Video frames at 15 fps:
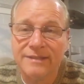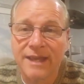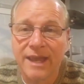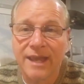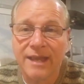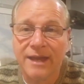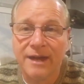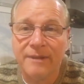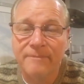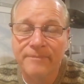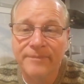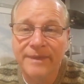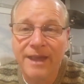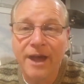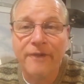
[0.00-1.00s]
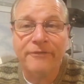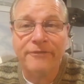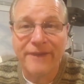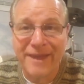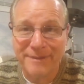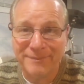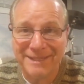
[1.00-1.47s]
a
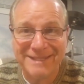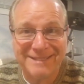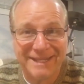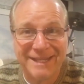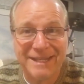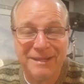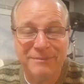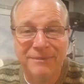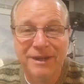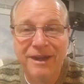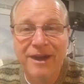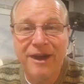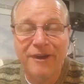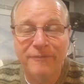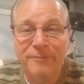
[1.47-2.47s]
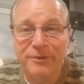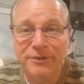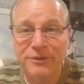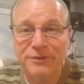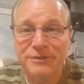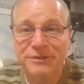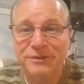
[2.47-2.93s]
family team of
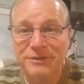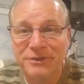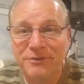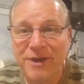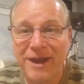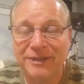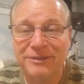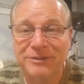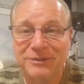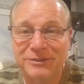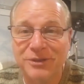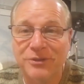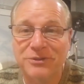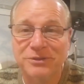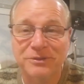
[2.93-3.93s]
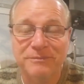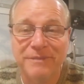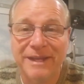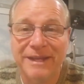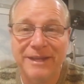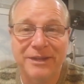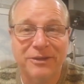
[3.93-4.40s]
producer, directors, social
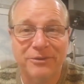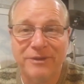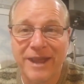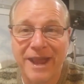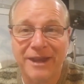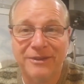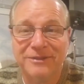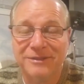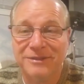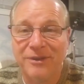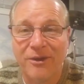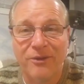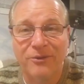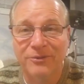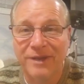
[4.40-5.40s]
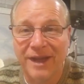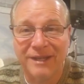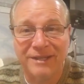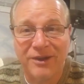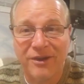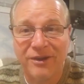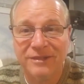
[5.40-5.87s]
media creators, and the whole
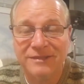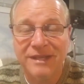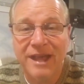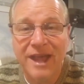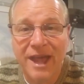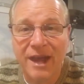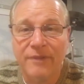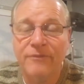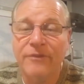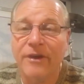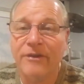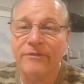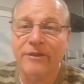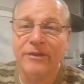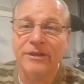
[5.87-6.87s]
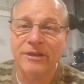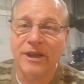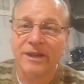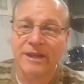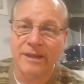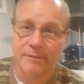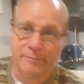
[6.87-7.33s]
9 yards. And I'm very, very
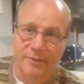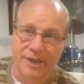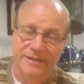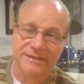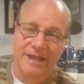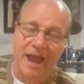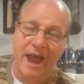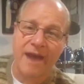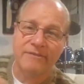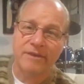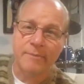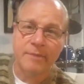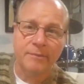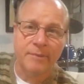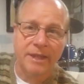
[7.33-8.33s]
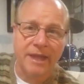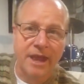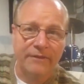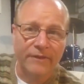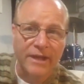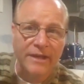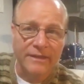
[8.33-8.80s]
lucky and blessed to have them in my
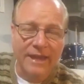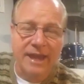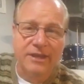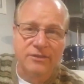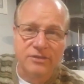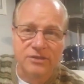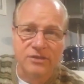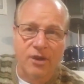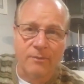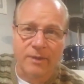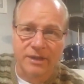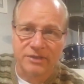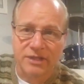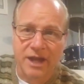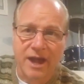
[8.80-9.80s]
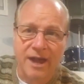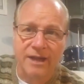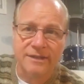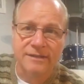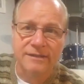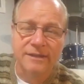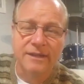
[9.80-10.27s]
life. Thank you so much,
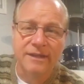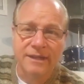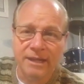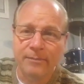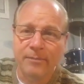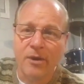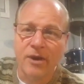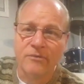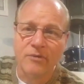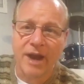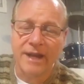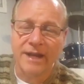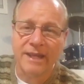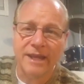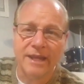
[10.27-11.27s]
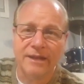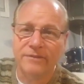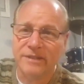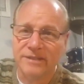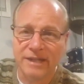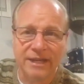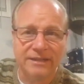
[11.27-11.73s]
guys. Keep on writing in. If
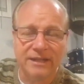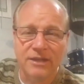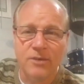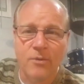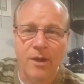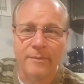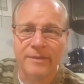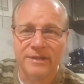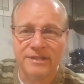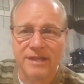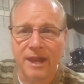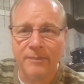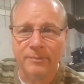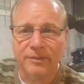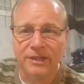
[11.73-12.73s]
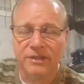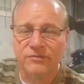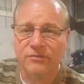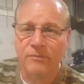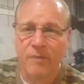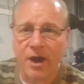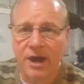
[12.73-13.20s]
there's anything you want me to say, please
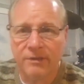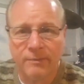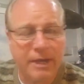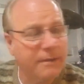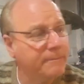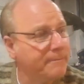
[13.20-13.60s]
remind me.